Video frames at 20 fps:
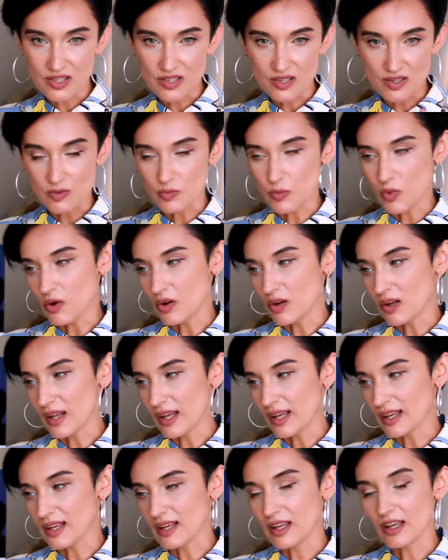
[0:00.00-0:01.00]
This is more
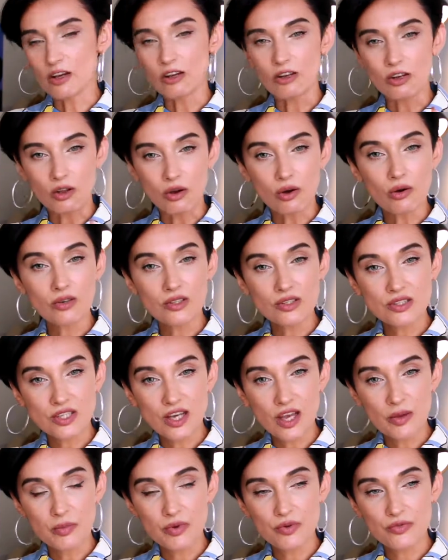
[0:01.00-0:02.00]
like a cologne
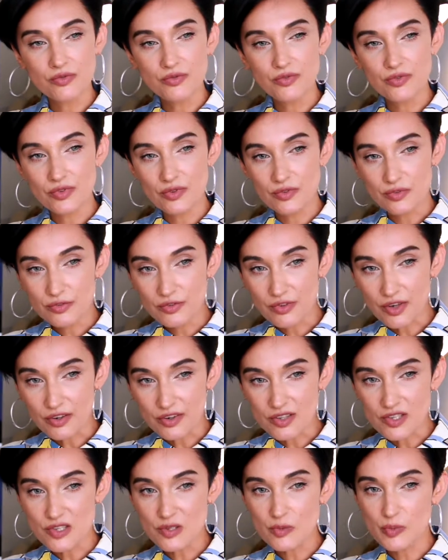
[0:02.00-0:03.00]
type of
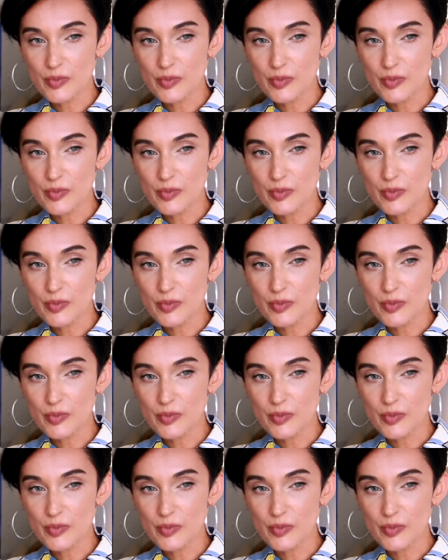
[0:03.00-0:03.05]
fragrance,